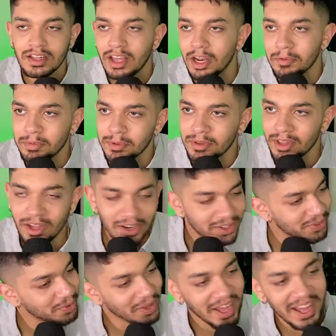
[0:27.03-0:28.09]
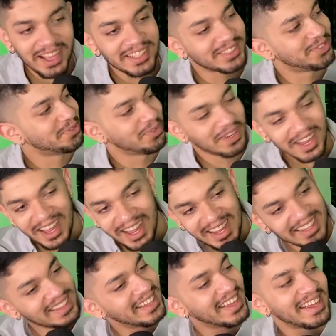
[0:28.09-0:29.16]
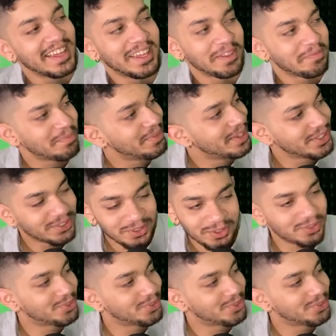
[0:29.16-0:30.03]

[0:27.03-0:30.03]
a lot of people, a lot of you guys do not like Mitchell